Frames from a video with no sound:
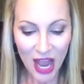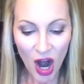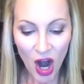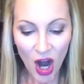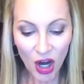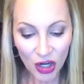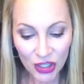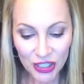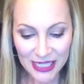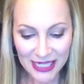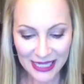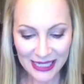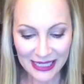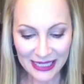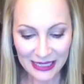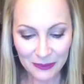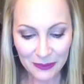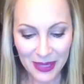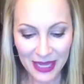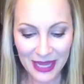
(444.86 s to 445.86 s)
Her
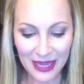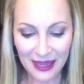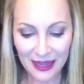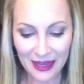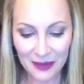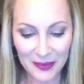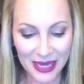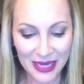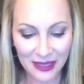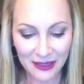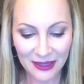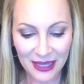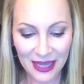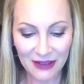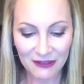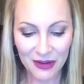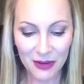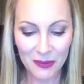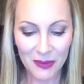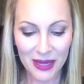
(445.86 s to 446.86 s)
team in
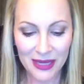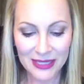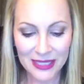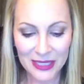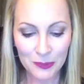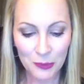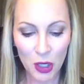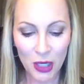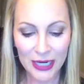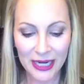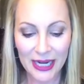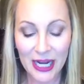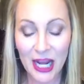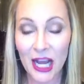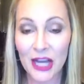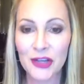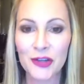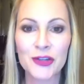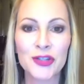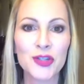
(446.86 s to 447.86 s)
11 months brought in
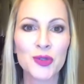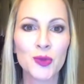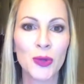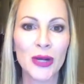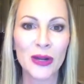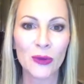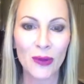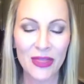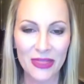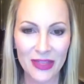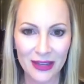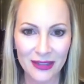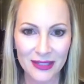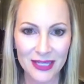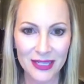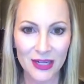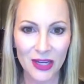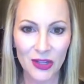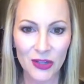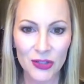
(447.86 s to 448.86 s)

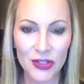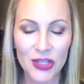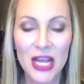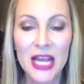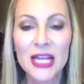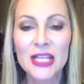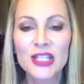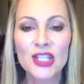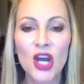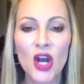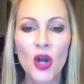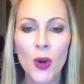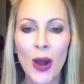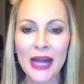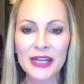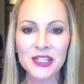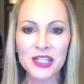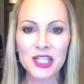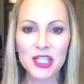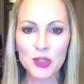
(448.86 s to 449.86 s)
$121,000. So
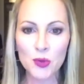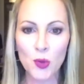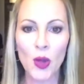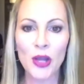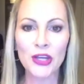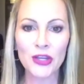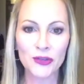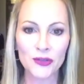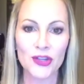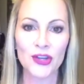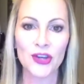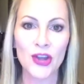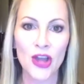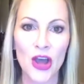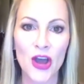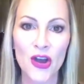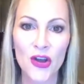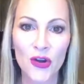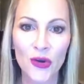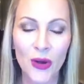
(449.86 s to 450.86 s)
I just want you to
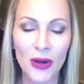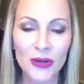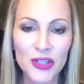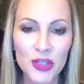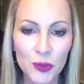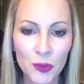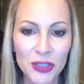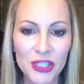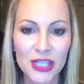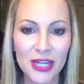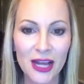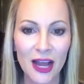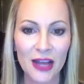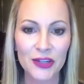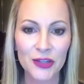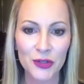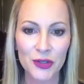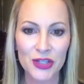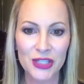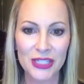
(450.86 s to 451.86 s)
know, I just want you to
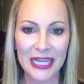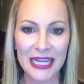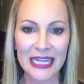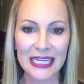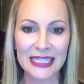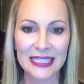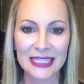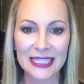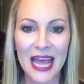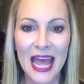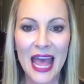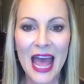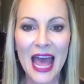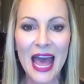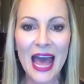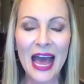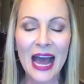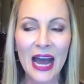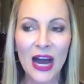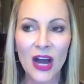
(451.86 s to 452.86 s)
understand
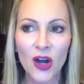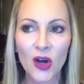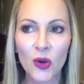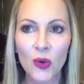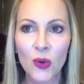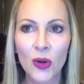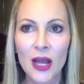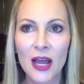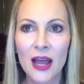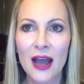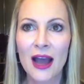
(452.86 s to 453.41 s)
how